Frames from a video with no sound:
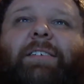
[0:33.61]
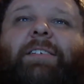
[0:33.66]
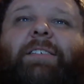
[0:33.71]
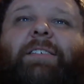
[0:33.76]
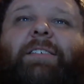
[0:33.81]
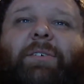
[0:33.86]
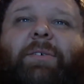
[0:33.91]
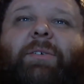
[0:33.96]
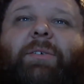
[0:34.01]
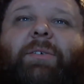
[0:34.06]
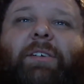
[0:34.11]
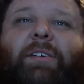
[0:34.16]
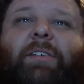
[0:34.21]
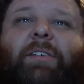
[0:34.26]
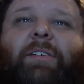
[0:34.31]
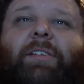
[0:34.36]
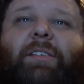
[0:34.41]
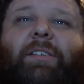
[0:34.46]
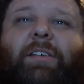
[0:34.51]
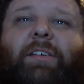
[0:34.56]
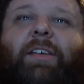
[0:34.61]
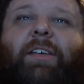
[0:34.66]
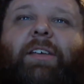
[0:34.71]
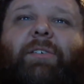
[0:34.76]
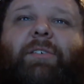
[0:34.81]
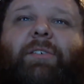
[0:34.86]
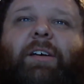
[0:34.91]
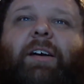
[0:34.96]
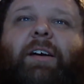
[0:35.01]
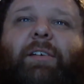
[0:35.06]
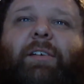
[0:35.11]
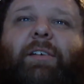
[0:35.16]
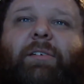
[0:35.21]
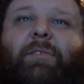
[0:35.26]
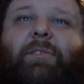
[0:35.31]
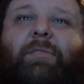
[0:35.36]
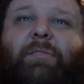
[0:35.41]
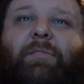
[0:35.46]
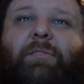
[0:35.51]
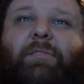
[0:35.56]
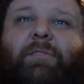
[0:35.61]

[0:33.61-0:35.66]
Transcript: you to the kill Kyle